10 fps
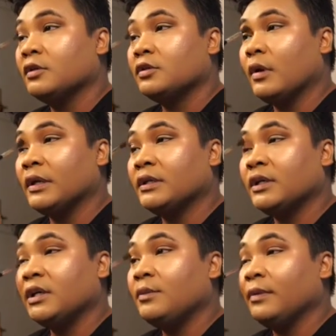So I
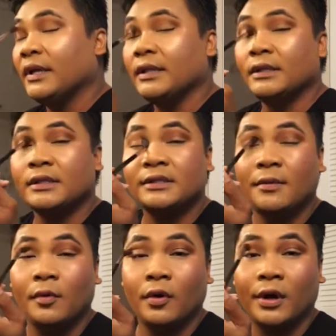could blend
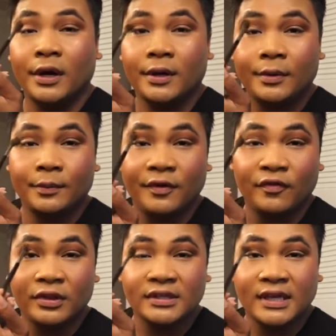some more but
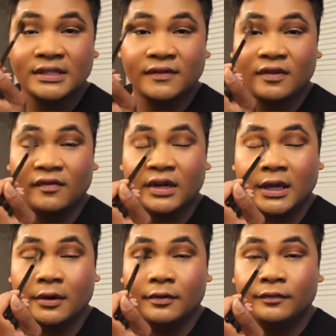for the sakes of the
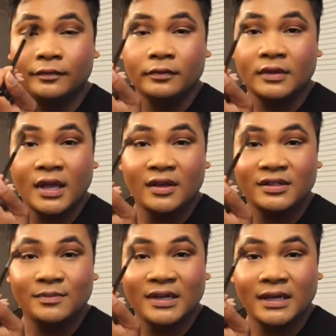video, I'll
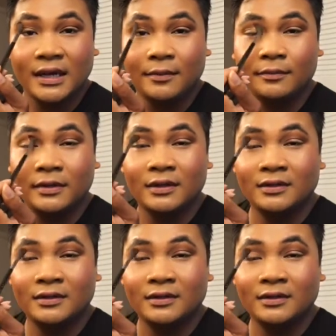speed it up.